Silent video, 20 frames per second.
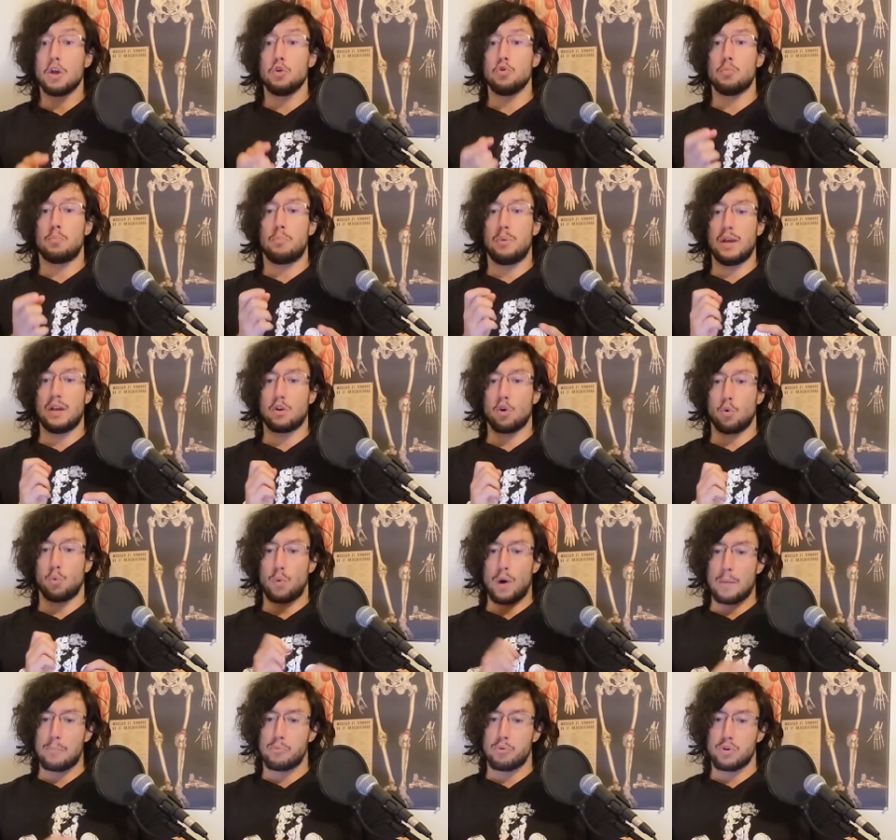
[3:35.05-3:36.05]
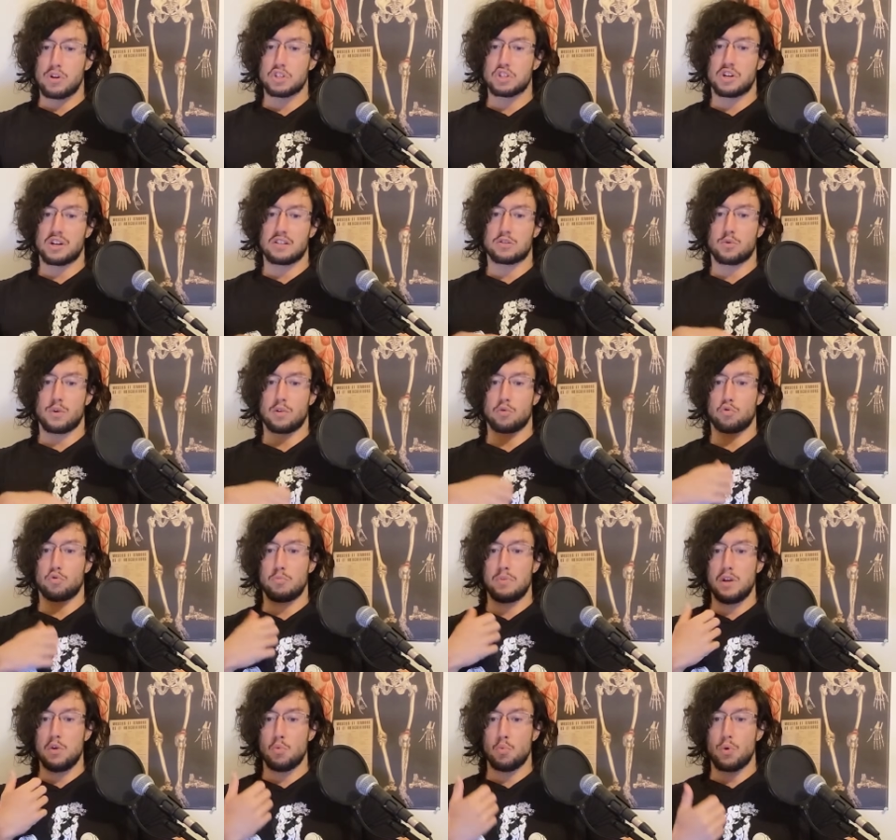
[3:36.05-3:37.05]
you pick a rep range that is going to
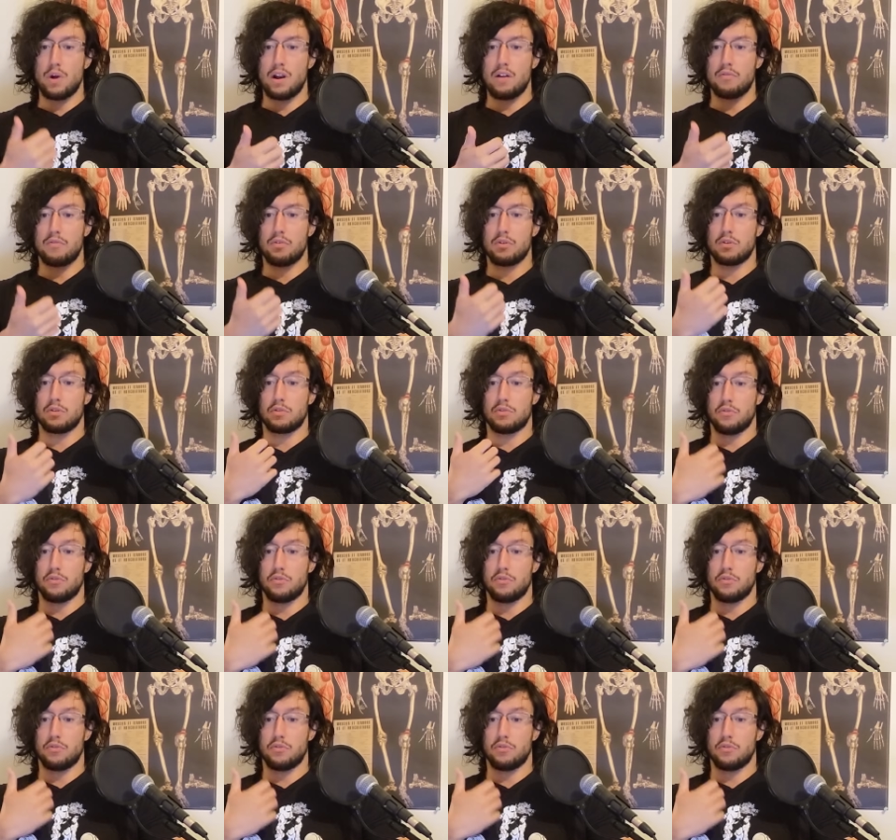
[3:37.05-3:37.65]
be relevant